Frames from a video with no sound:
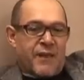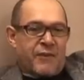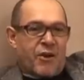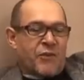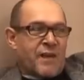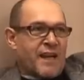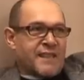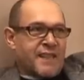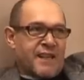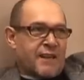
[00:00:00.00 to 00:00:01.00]
their own
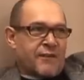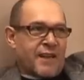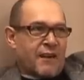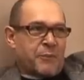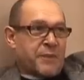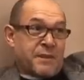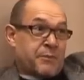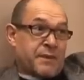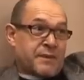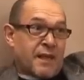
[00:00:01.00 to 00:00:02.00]
idea of how a
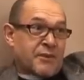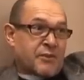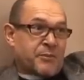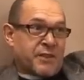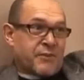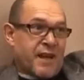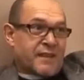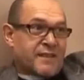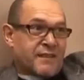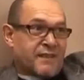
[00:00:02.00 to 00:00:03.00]
pretty princess should be
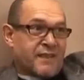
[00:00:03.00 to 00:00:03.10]
dressed,